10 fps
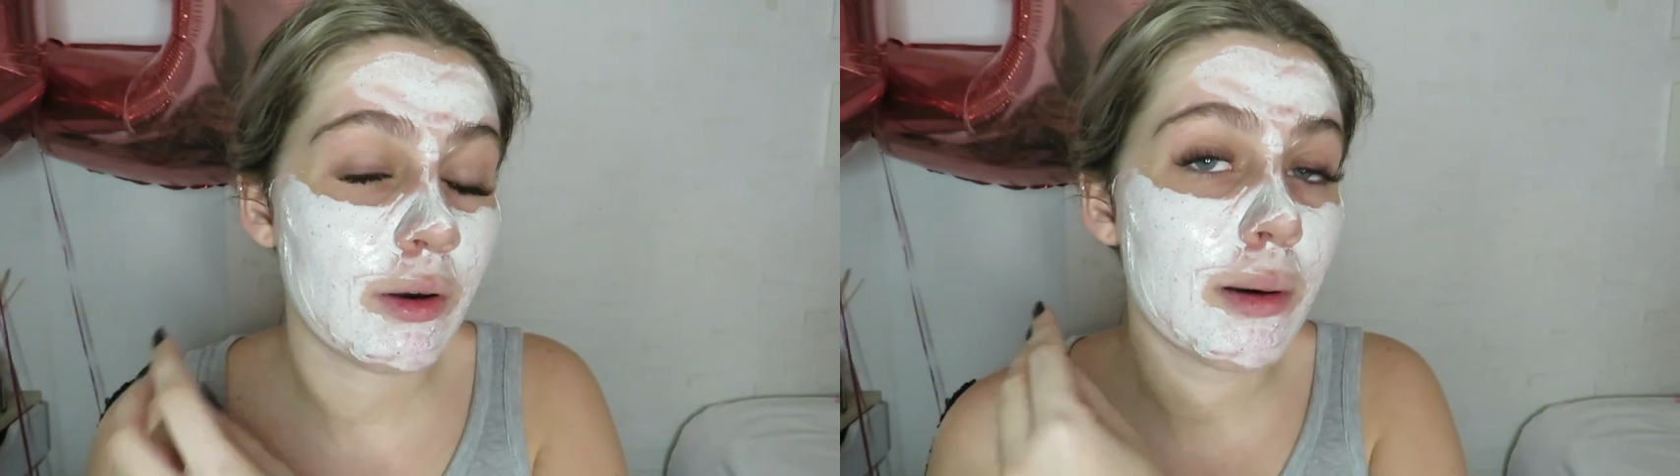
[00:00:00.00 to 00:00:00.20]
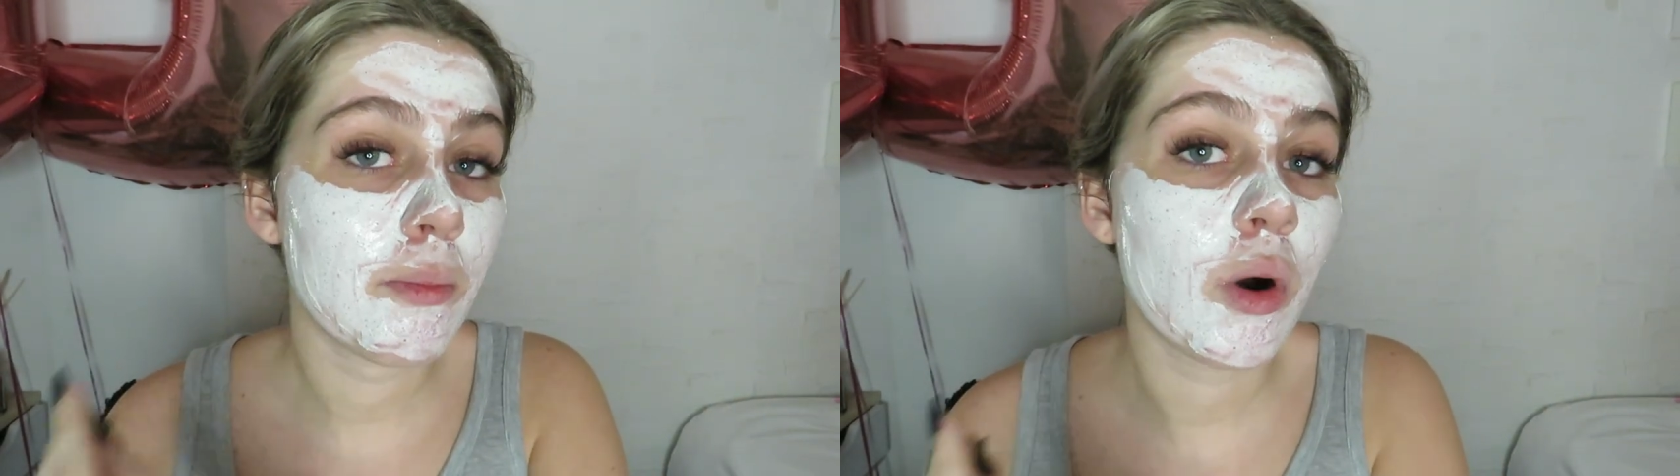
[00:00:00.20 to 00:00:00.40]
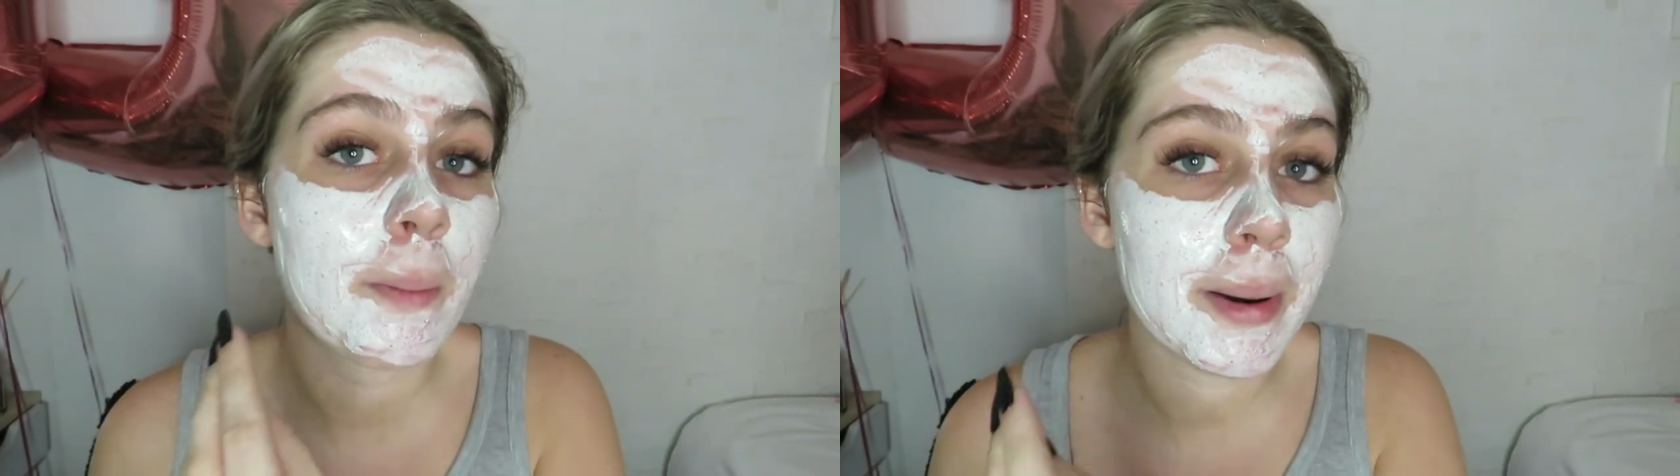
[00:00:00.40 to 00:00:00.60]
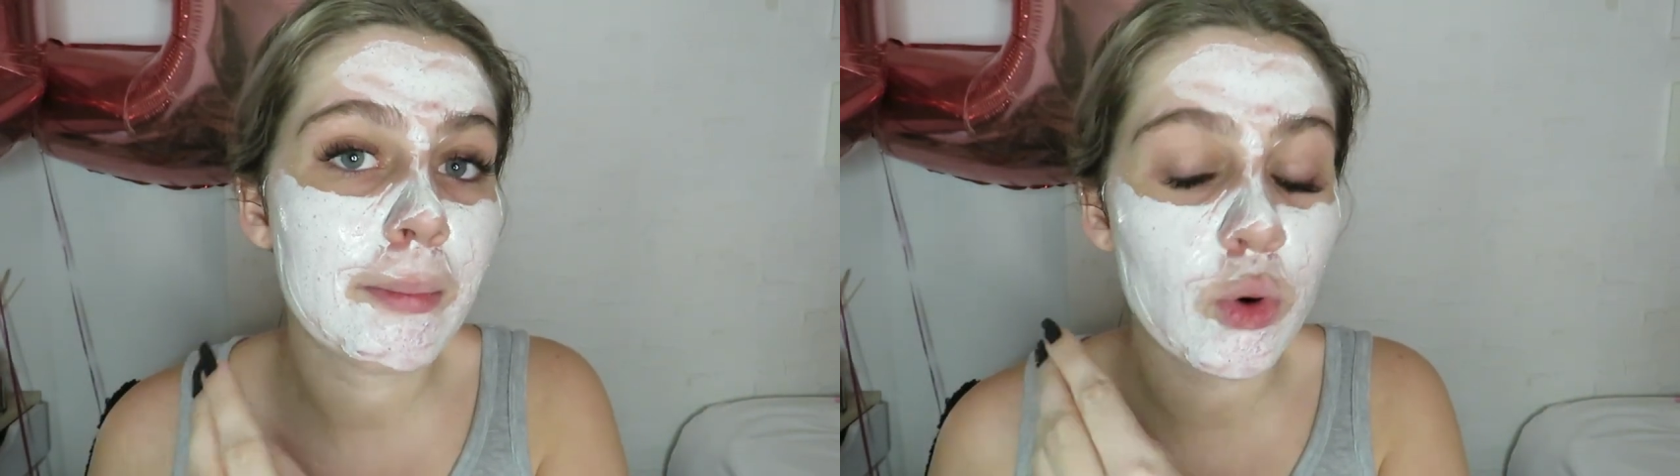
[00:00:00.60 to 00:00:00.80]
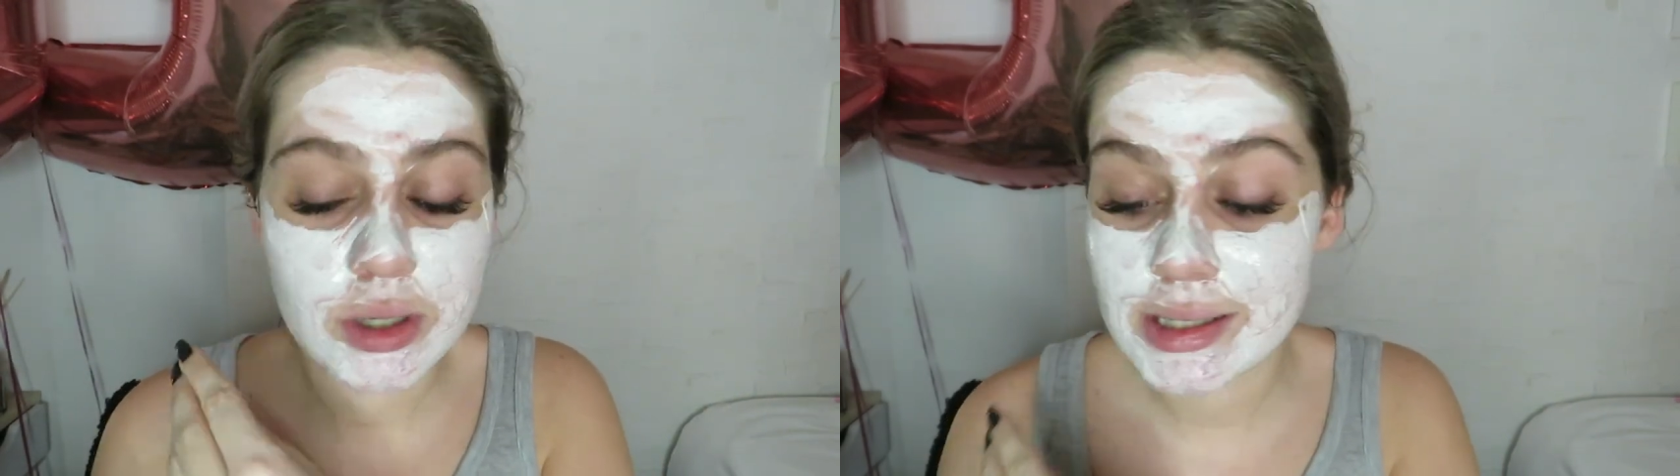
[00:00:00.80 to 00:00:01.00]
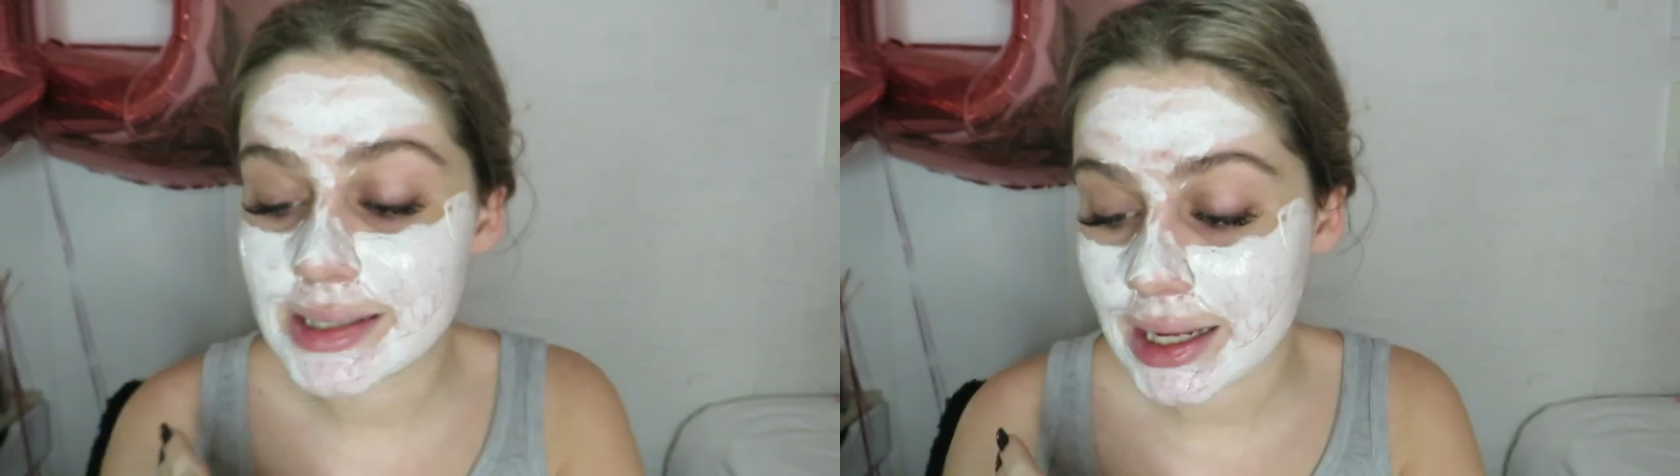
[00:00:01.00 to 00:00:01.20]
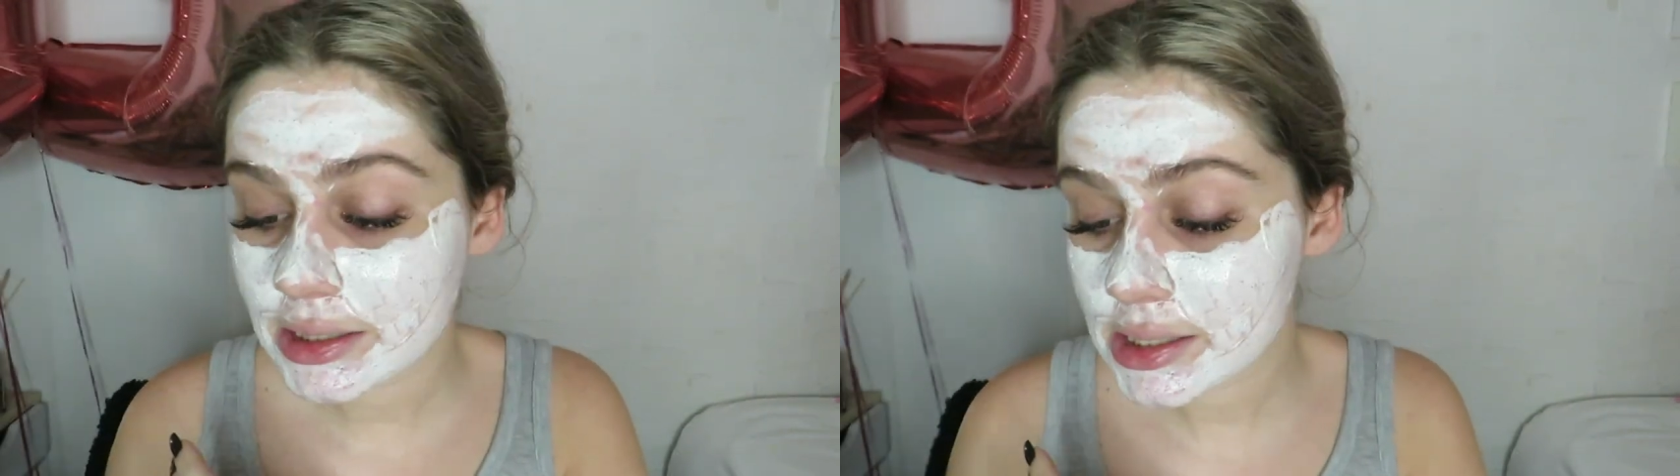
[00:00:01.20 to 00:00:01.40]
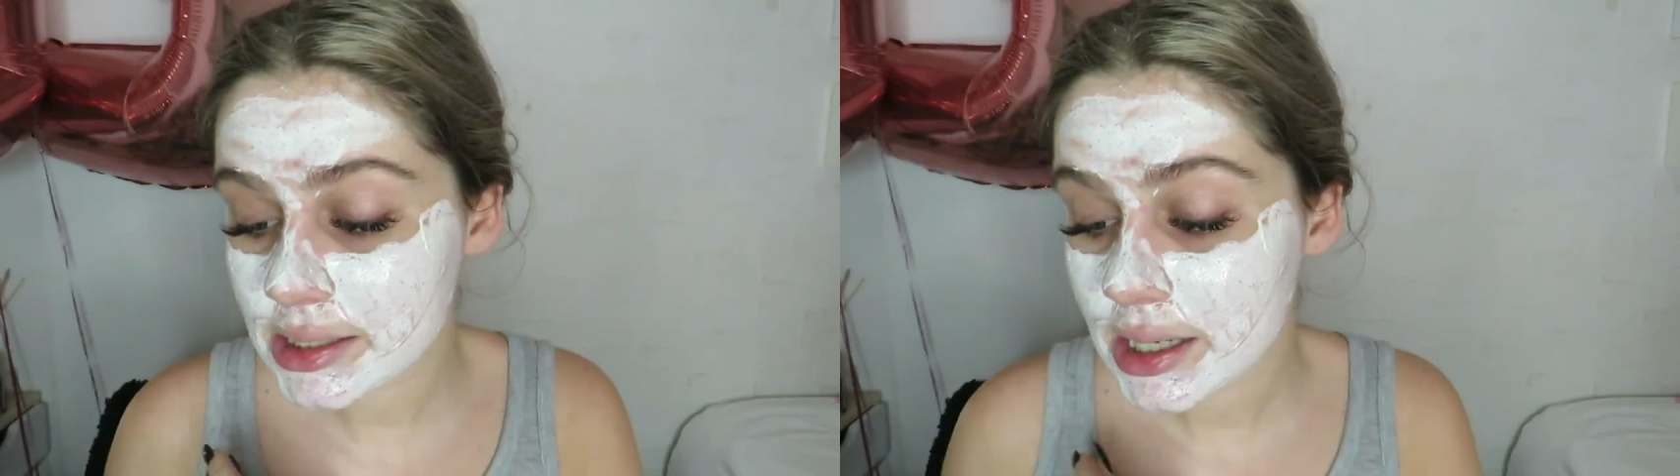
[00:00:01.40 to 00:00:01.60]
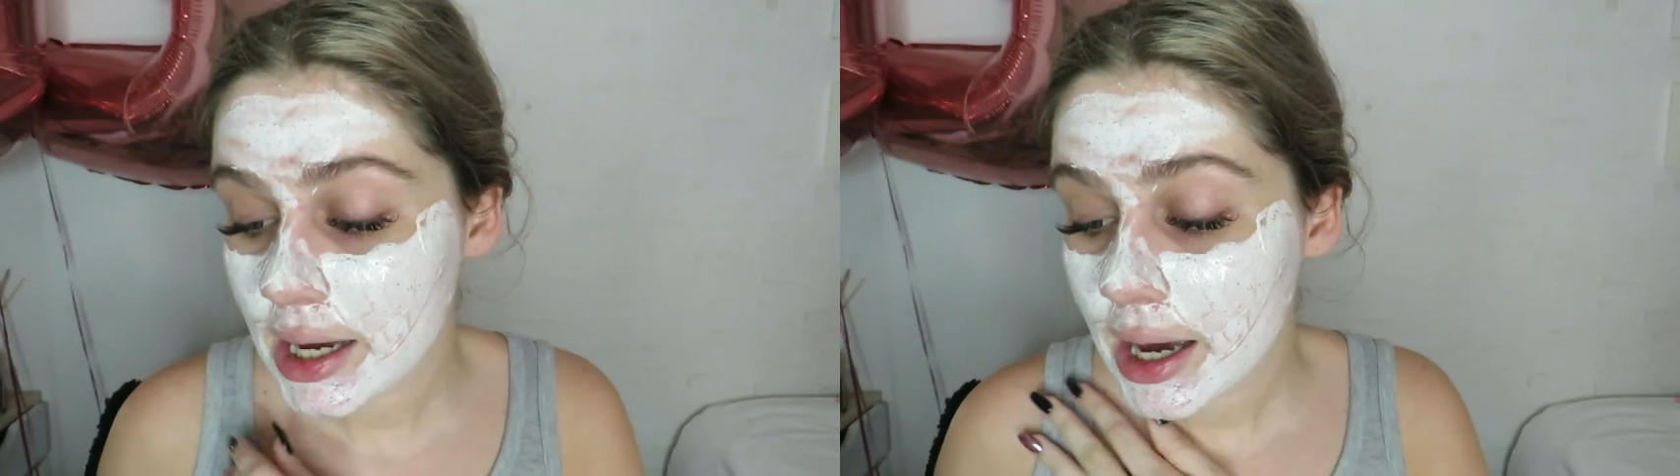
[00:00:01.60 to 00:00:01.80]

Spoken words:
were a bit more dense.